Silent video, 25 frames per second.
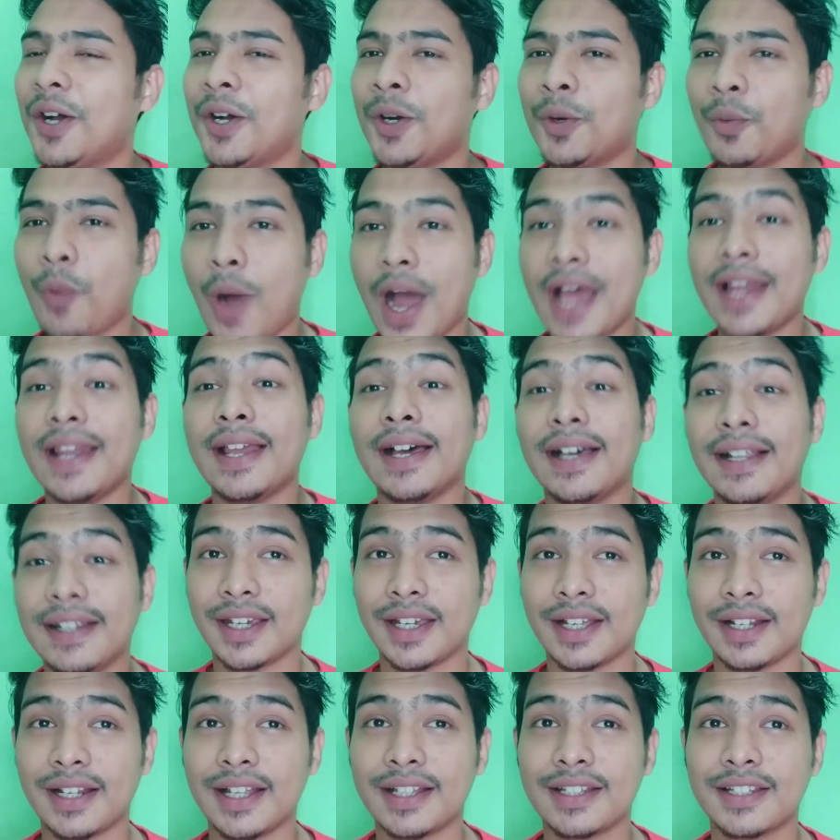Well,
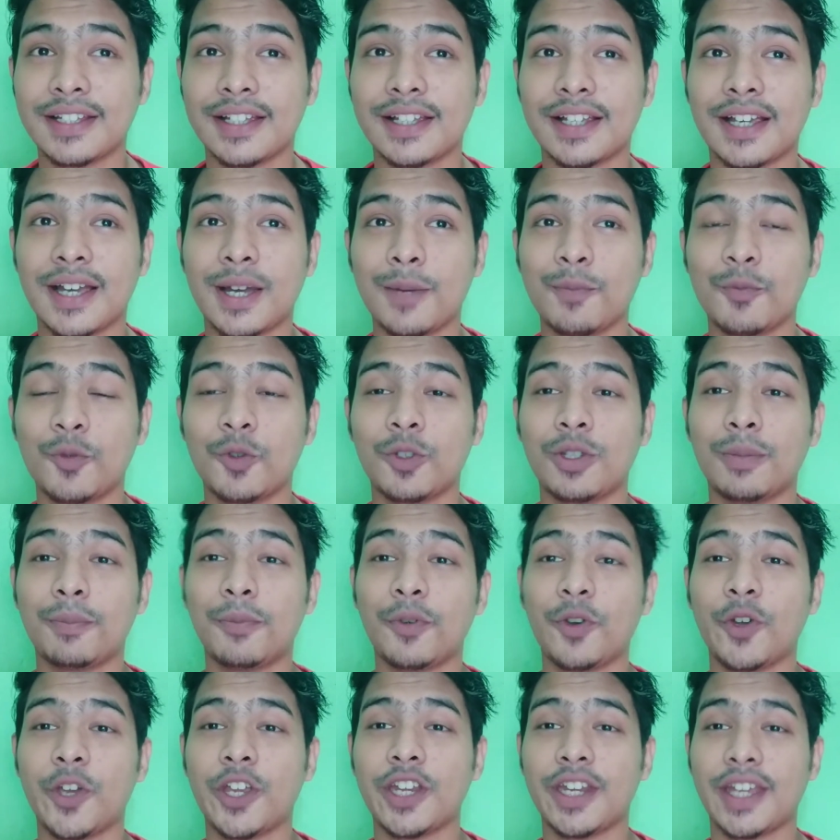let's come to the
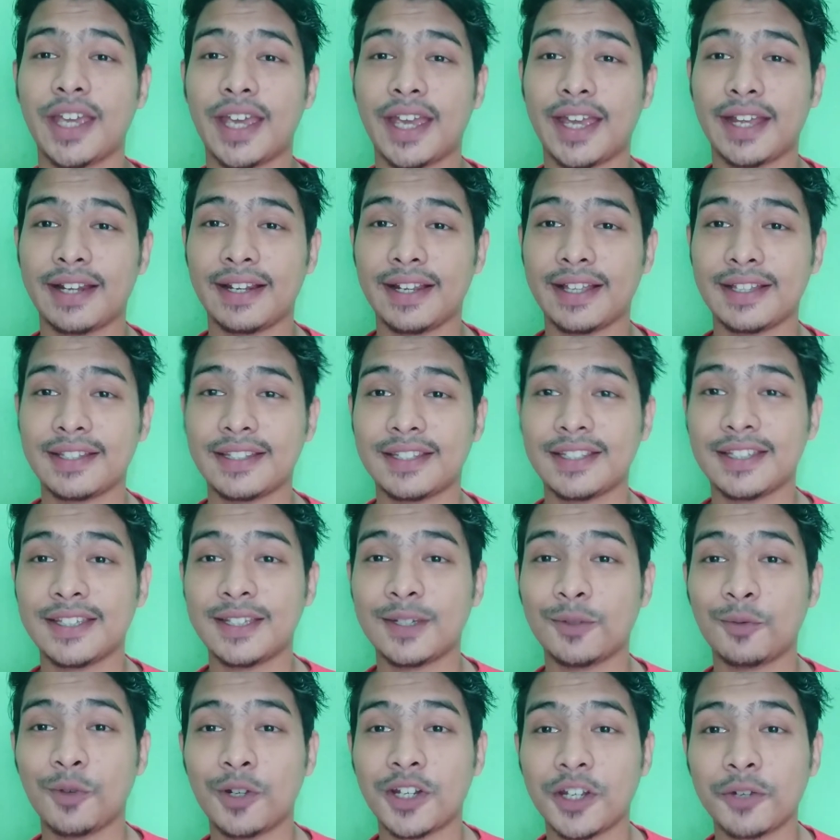point and let's
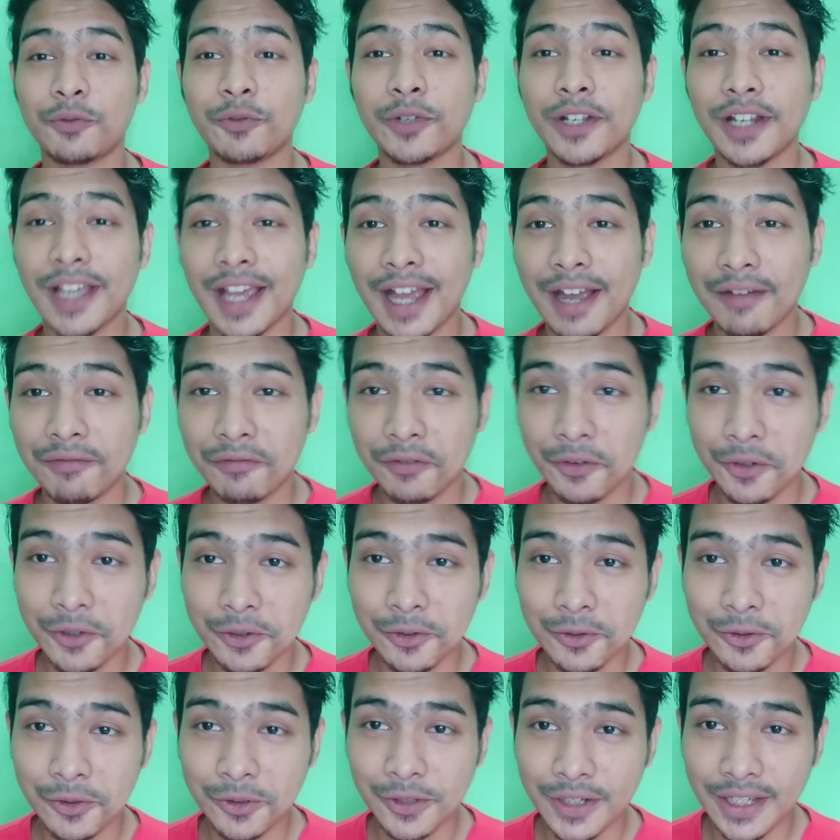see what I really have for
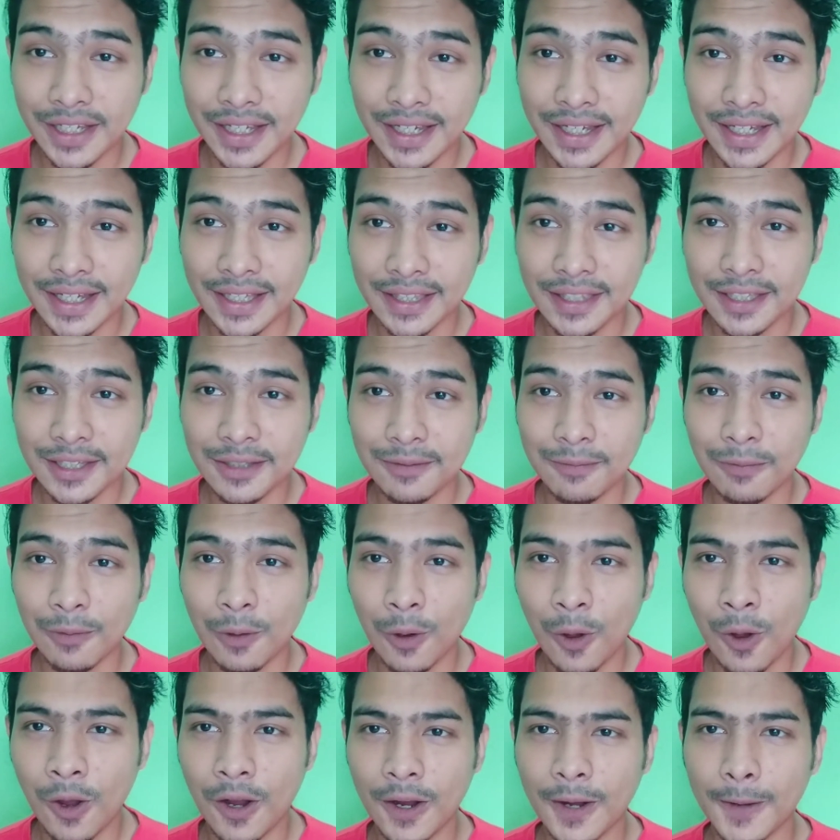you today in this
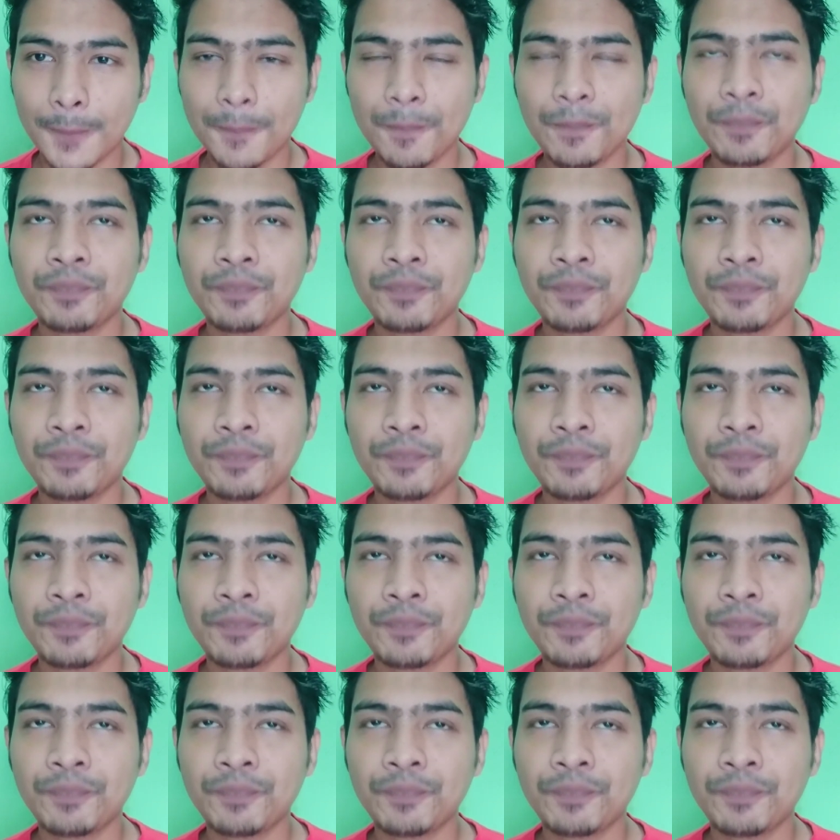vlog.